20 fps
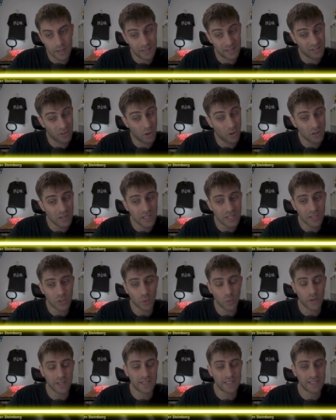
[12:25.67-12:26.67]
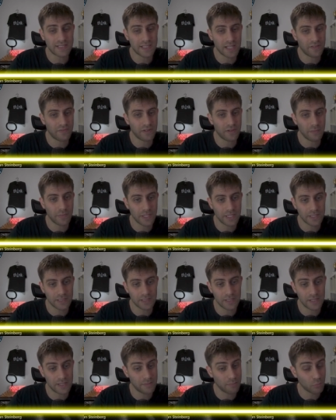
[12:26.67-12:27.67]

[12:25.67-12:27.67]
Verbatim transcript: in only 27 minute uh,